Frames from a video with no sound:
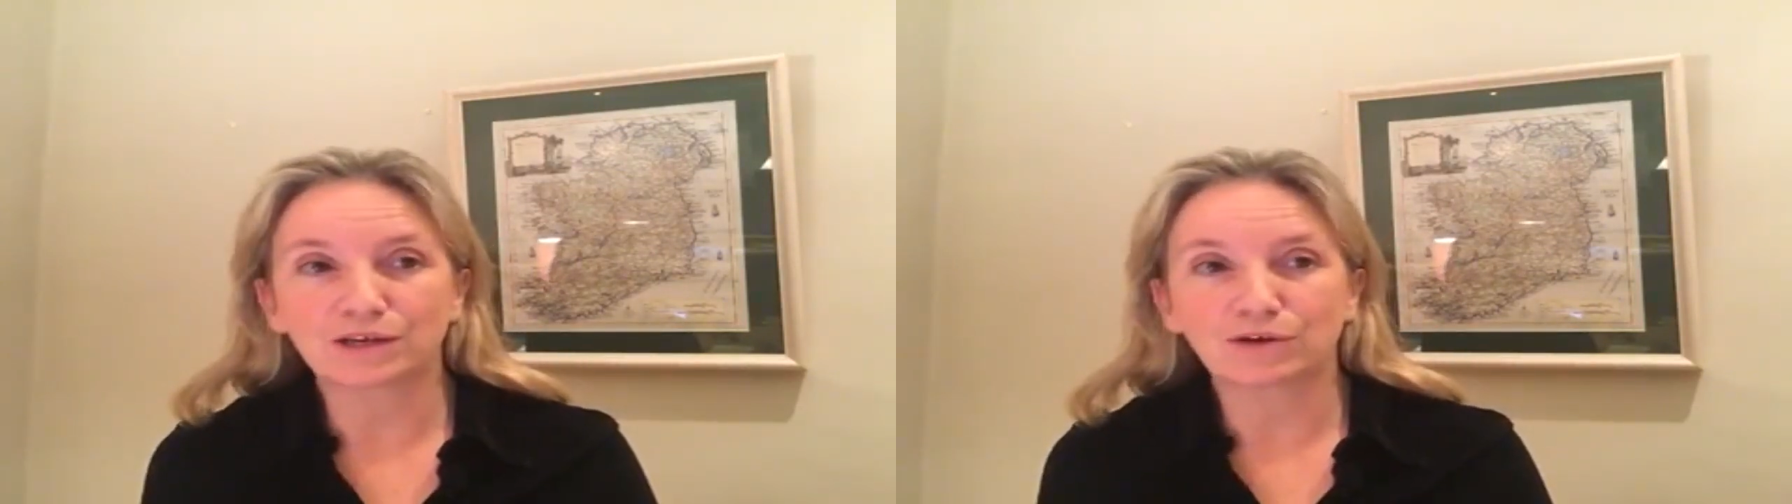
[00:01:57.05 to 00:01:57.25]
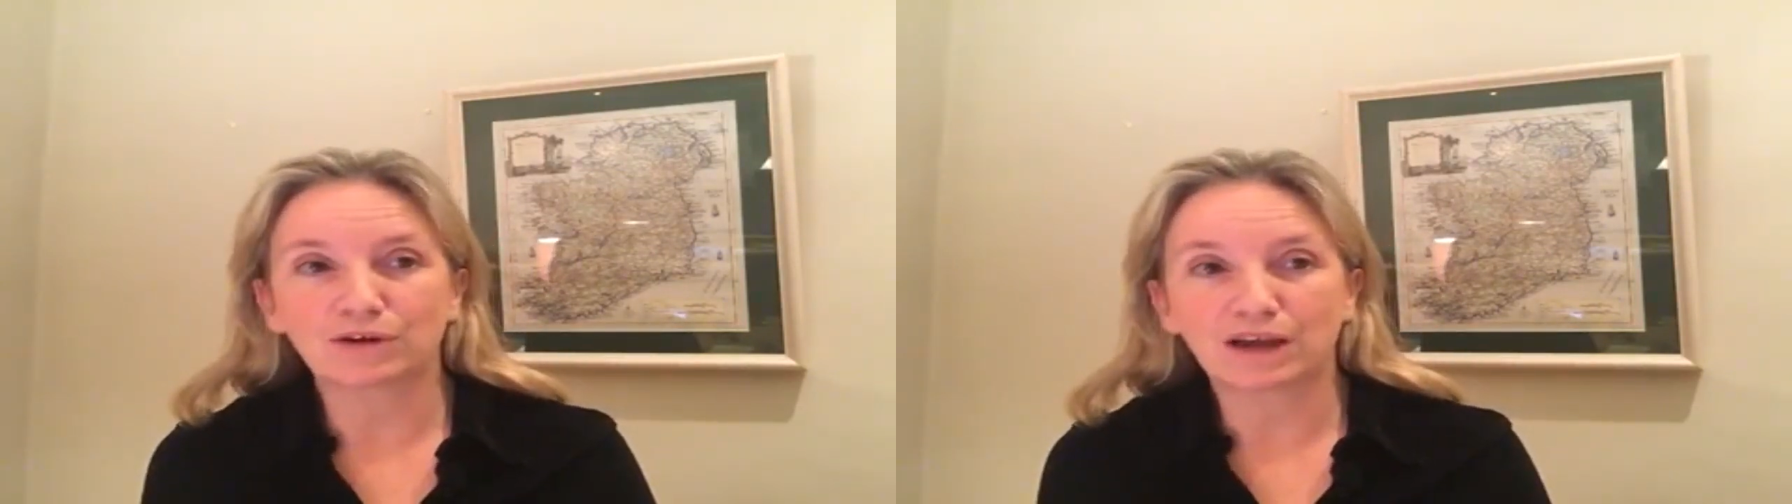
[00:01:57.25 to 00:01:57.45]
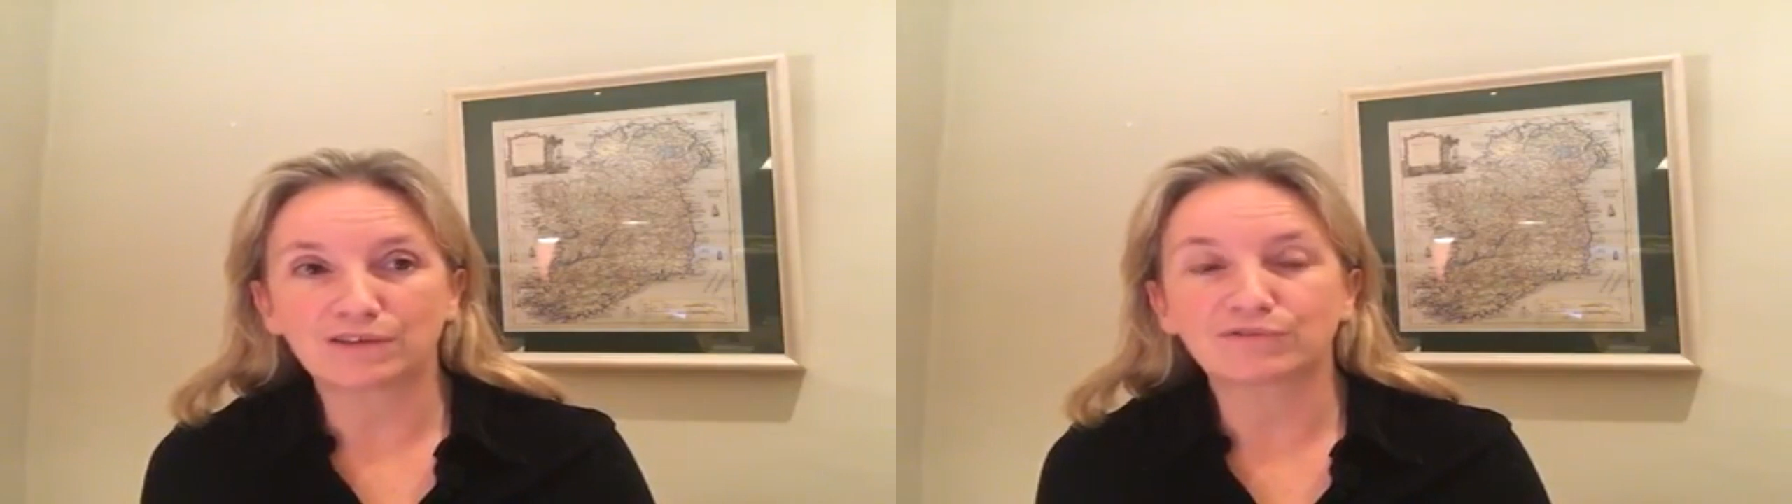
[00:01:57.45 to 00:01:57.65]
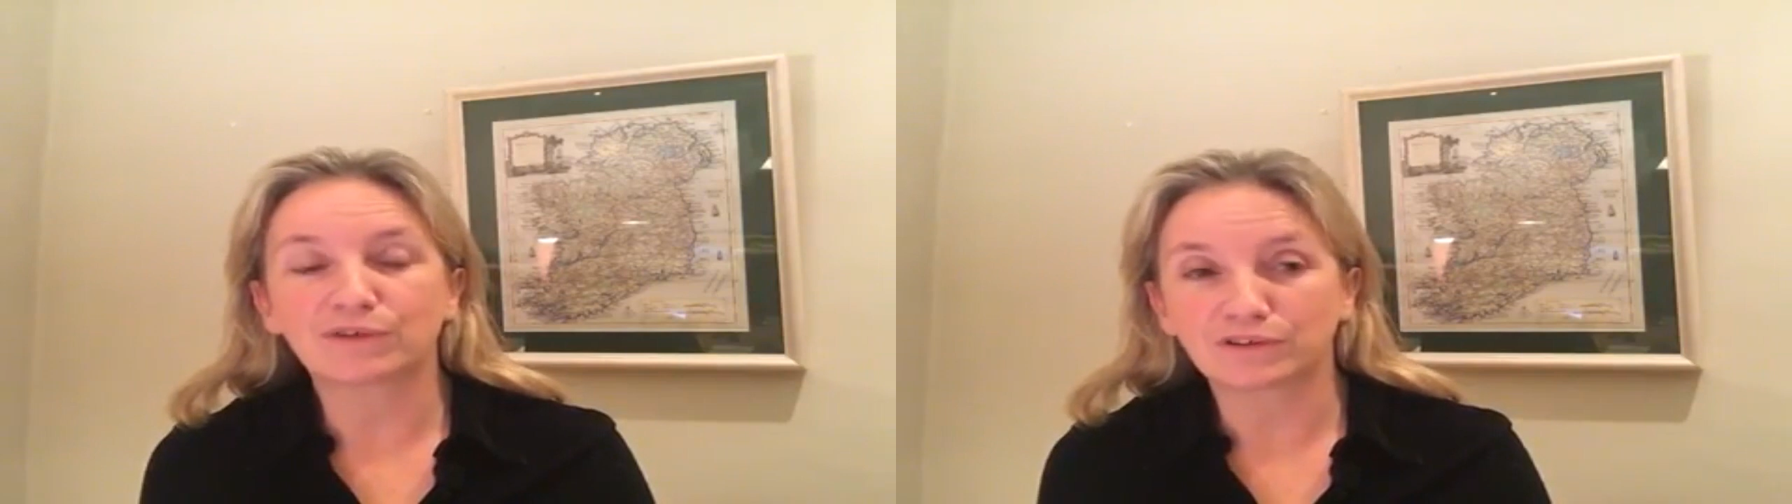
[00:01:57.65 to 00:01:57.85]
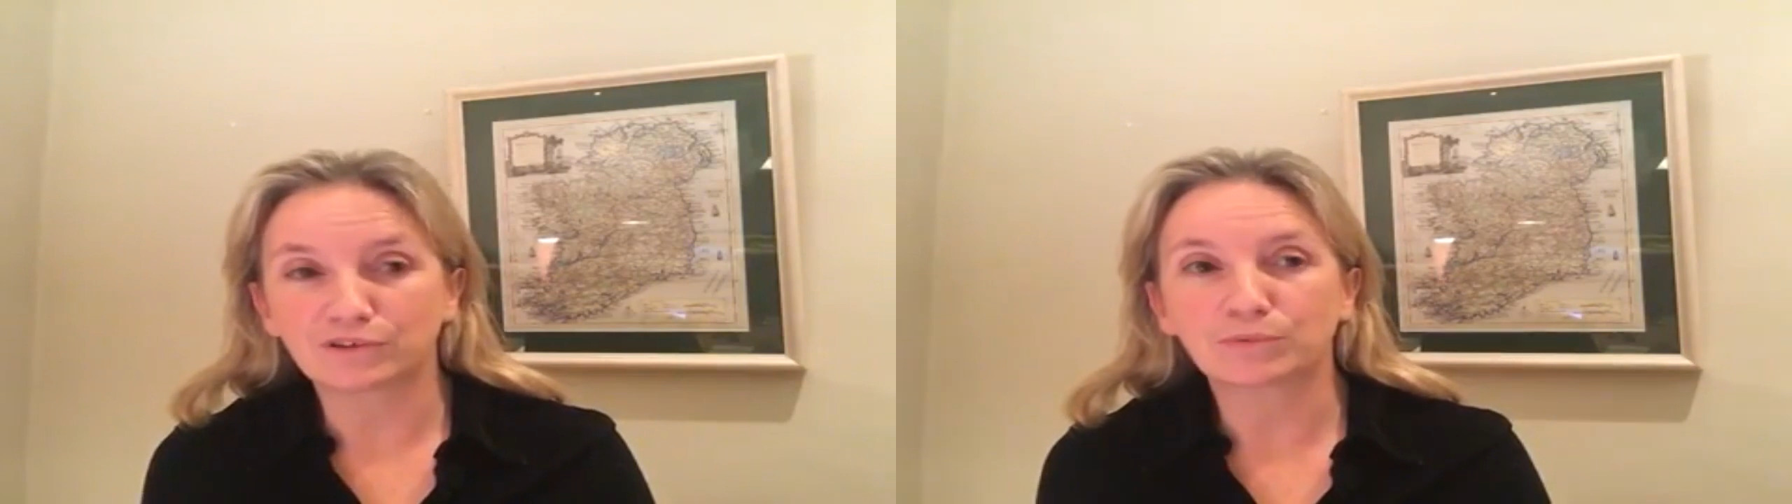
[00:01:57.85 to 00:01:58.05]
Life,
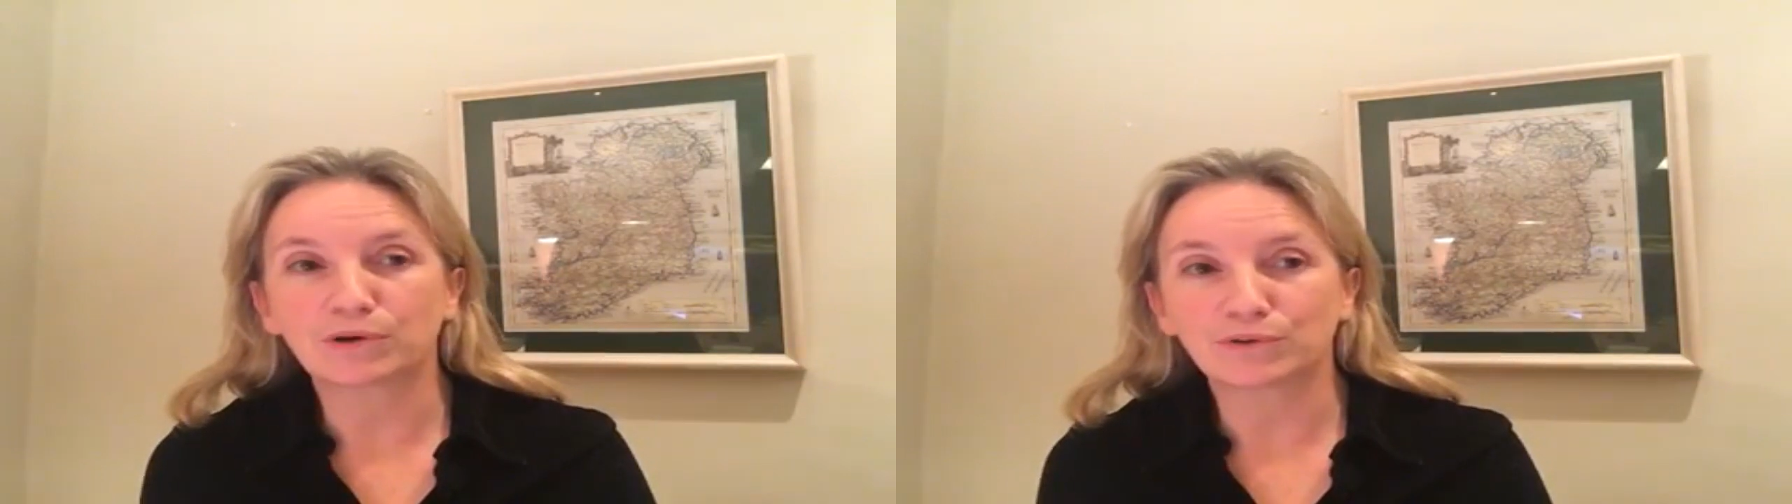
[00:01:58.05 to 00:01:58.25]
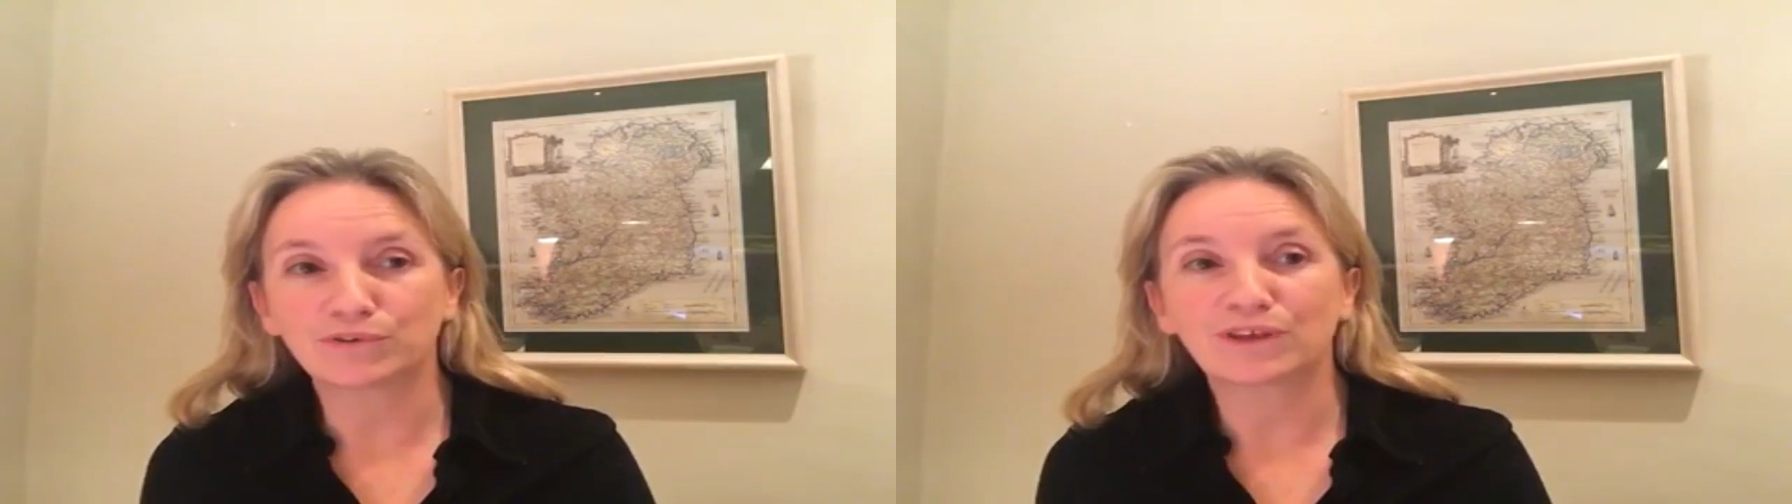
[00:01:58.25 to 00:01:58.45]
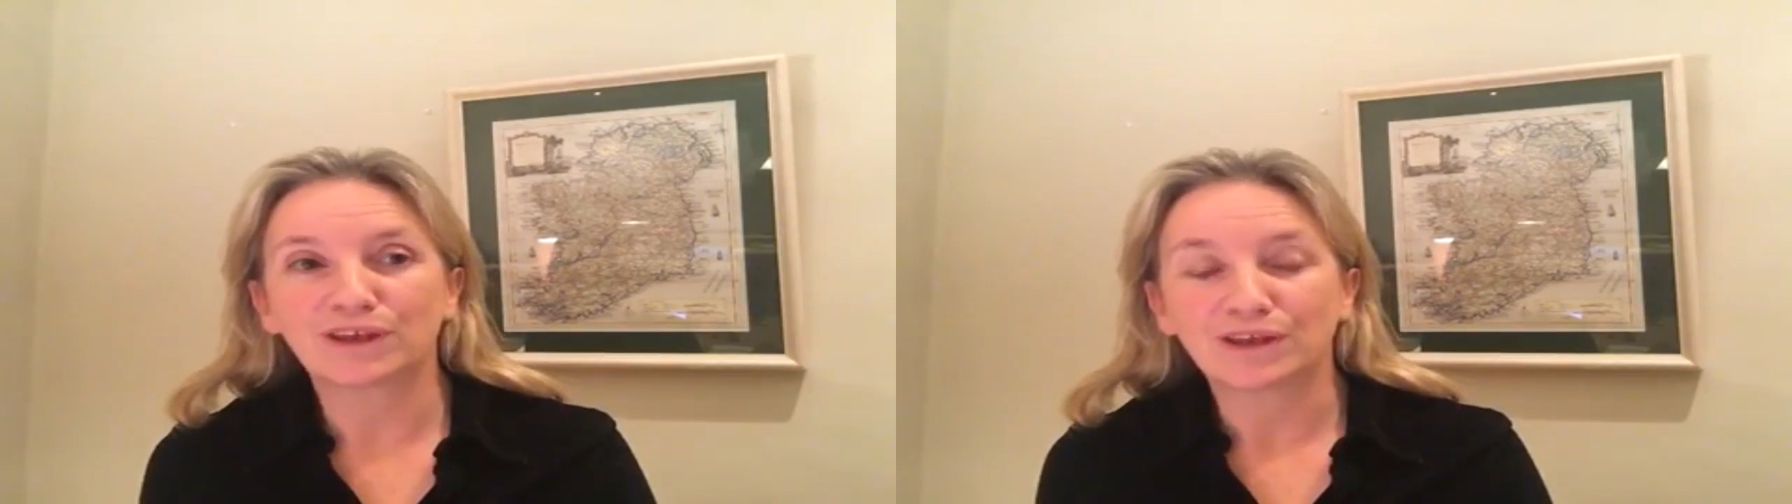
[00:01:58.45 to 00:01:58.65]
I suppose,